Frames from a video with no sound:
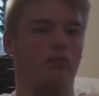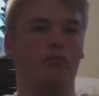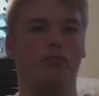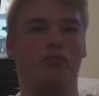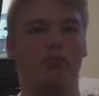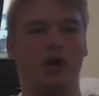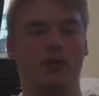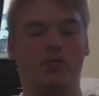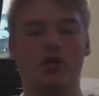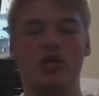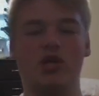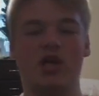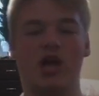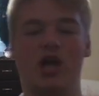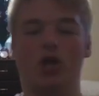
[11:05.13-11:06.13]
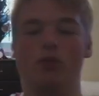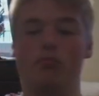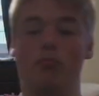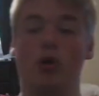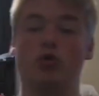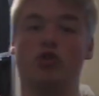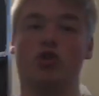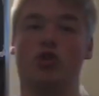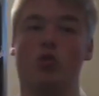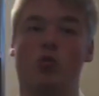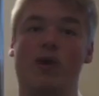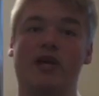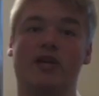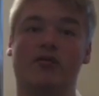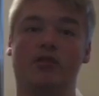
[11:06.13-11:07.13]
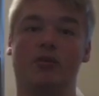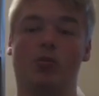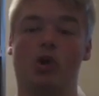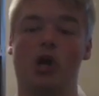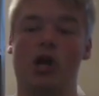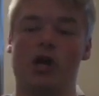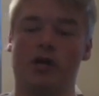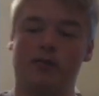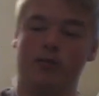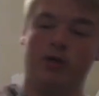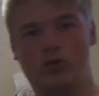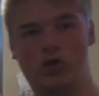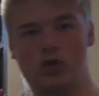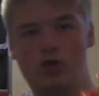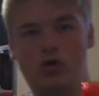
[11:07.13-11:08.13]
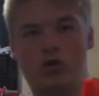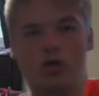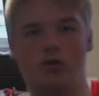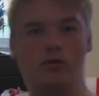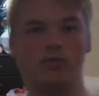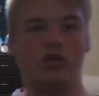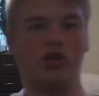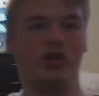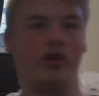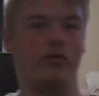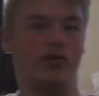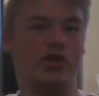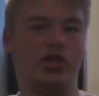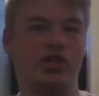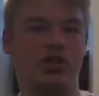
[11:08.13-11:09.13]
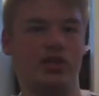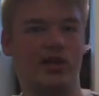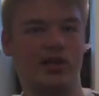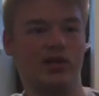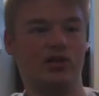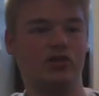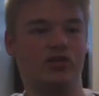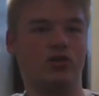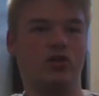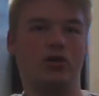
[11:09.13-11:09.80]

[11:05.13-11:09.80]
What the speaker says: my pinky held most of the weight of the prime. Let me show you how easy that is.